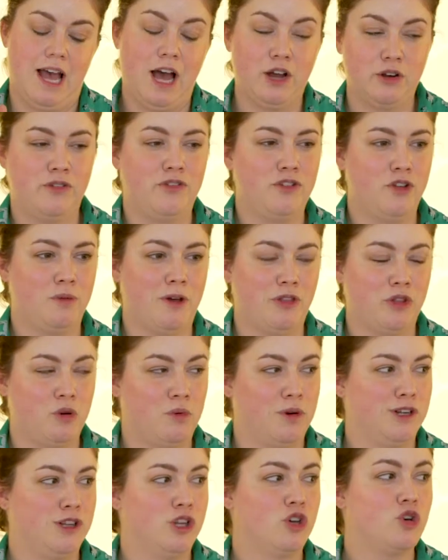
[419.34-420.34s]
How do you feel about the
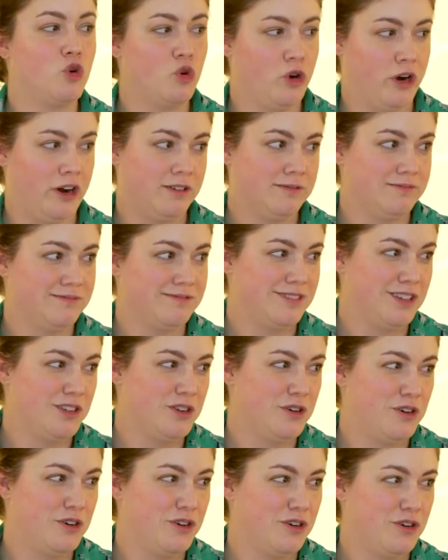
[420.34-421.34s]
word liqueur?
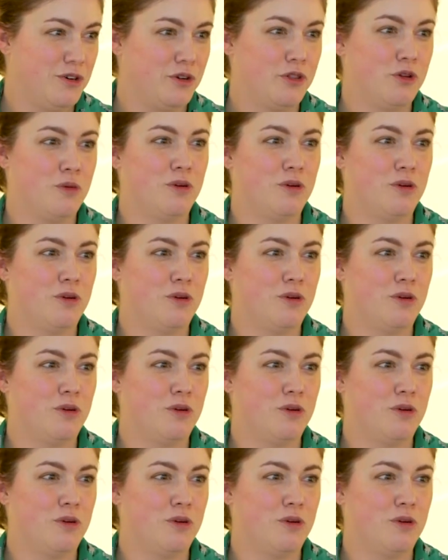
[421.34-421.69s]
Or the